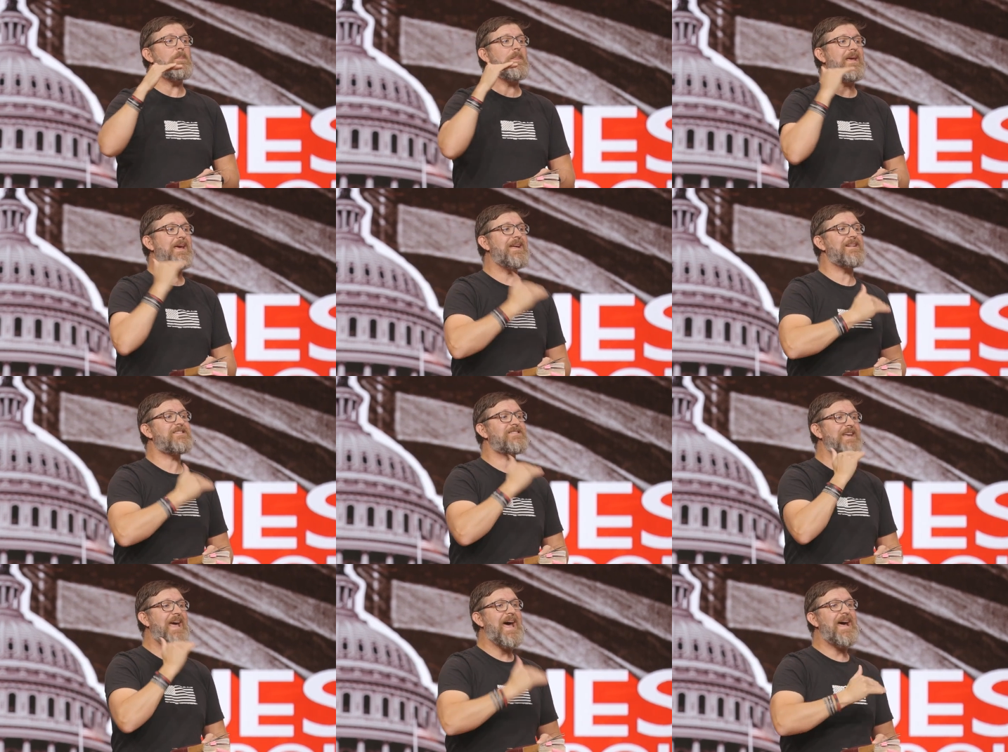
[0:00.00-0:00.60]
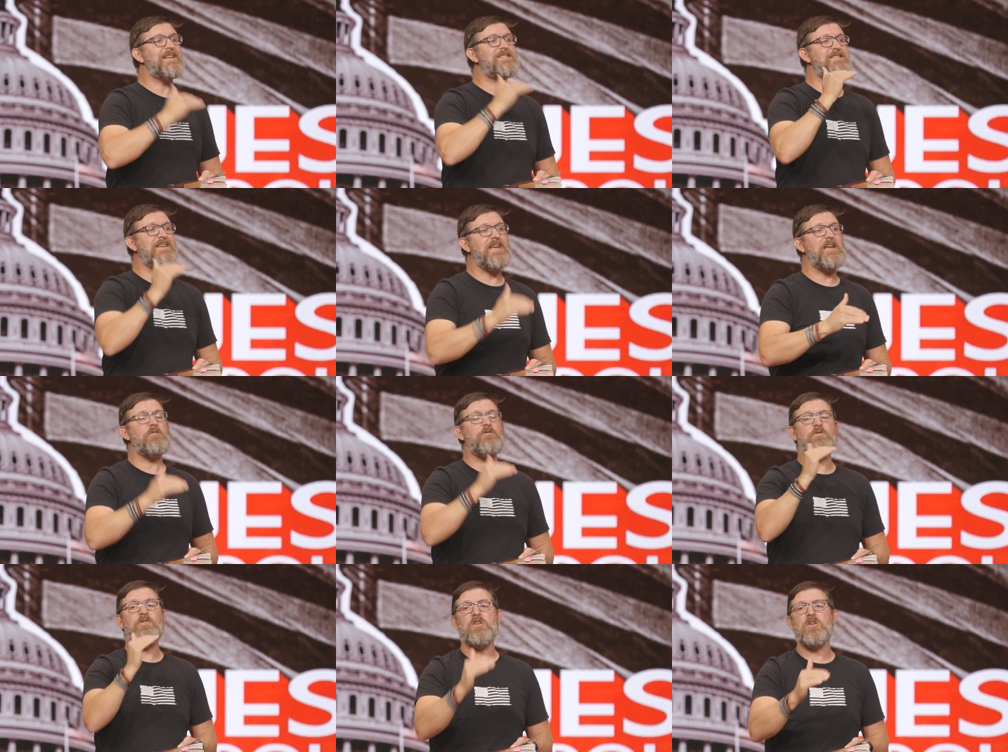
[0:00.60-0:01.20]
it's as
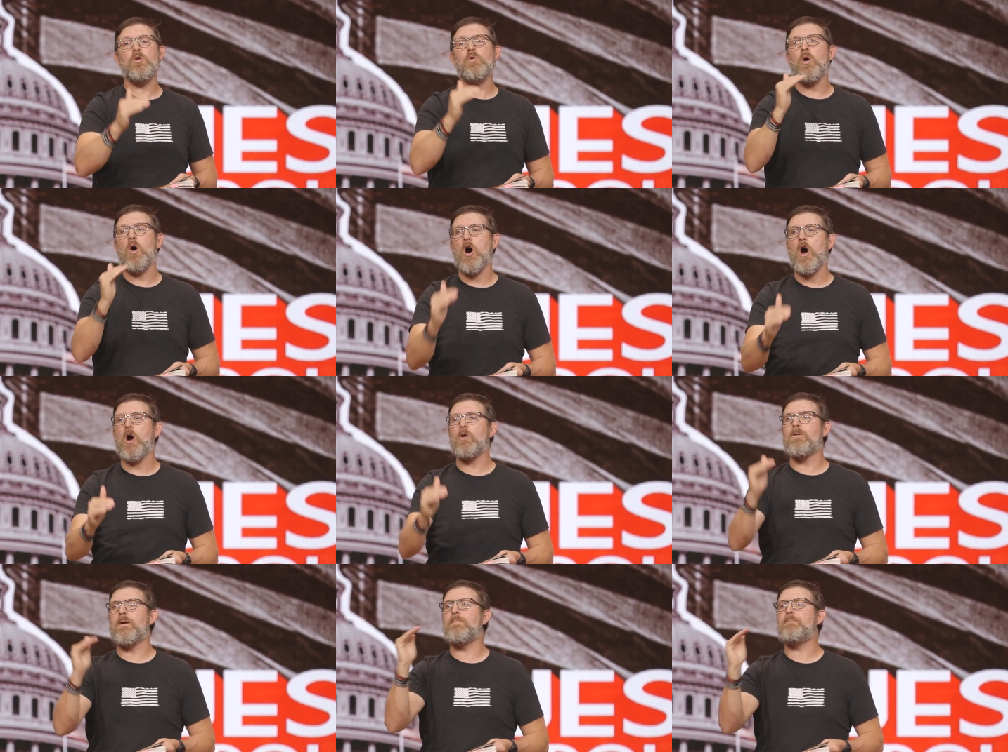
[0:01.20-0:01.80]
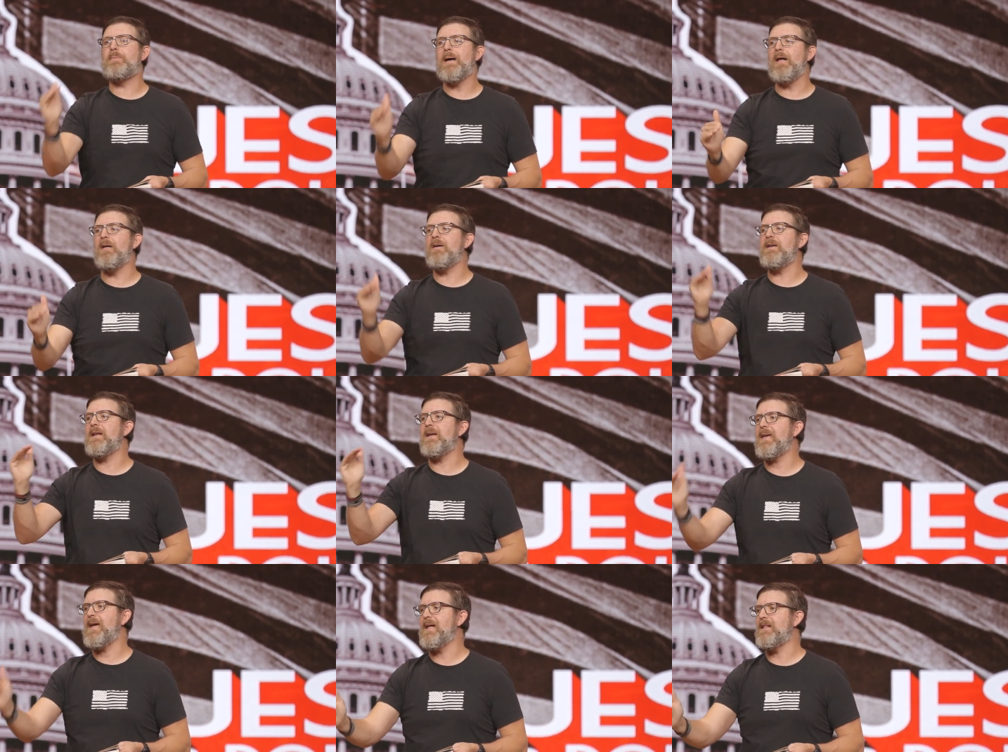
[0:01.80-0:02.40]
if you are rebelling
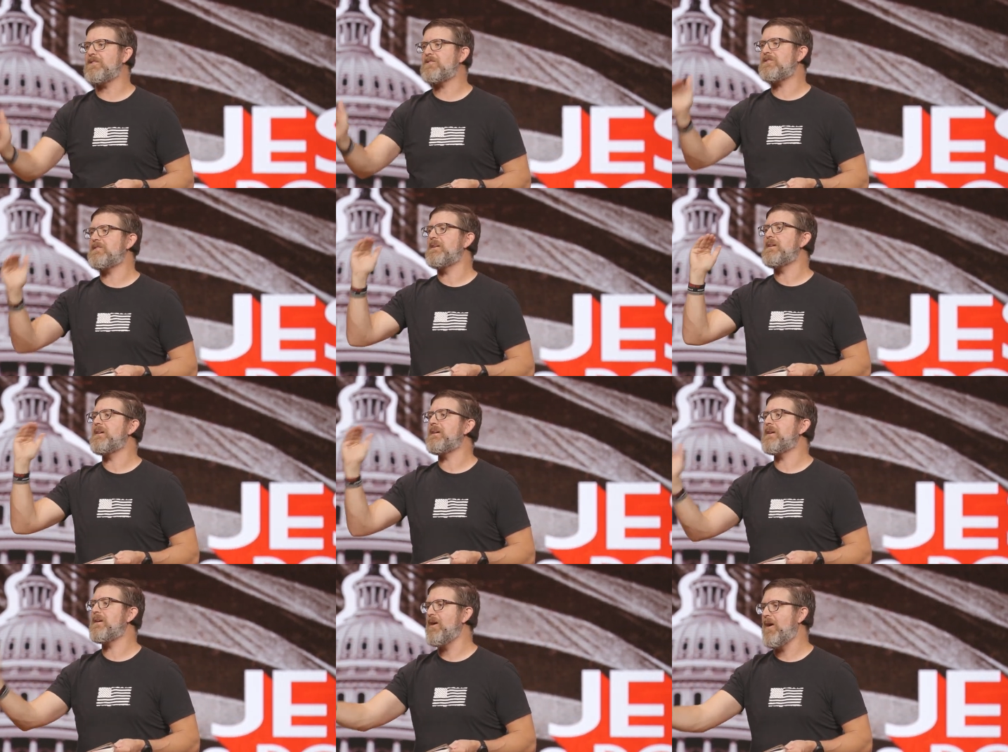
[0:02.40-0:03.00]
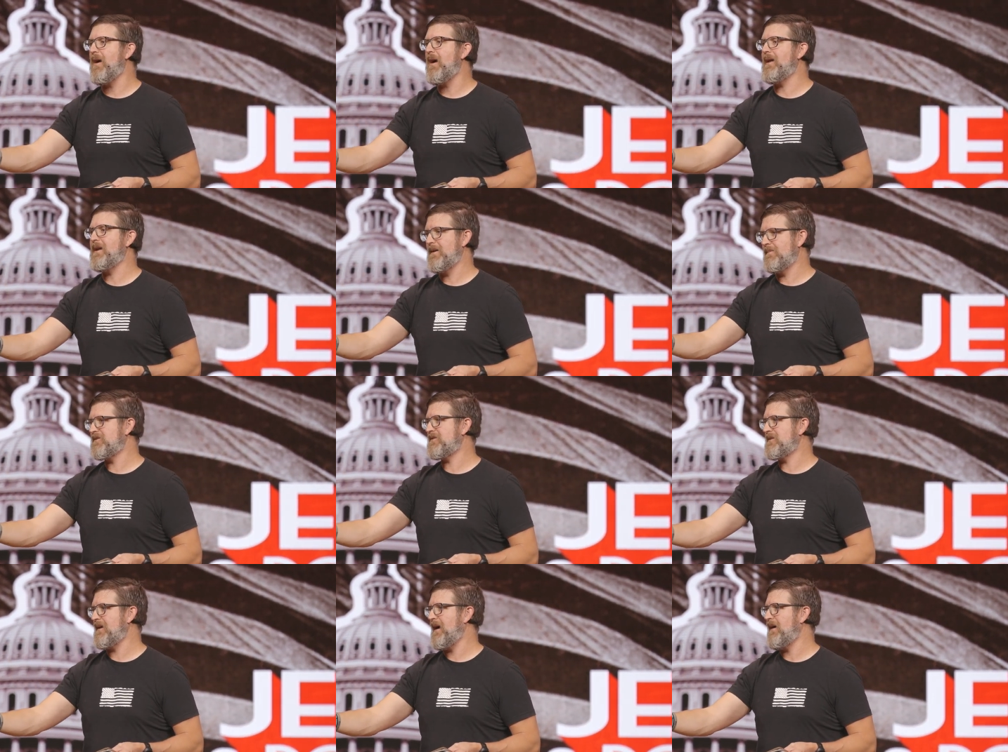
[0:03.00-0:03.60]
against God
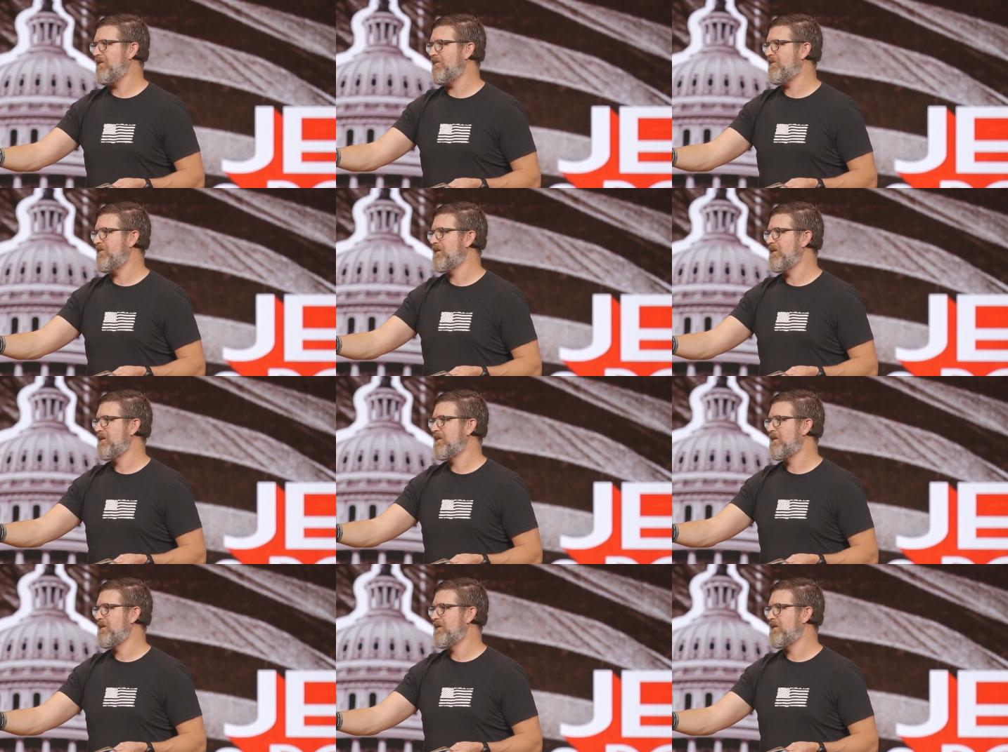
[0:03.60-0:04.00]
Himself.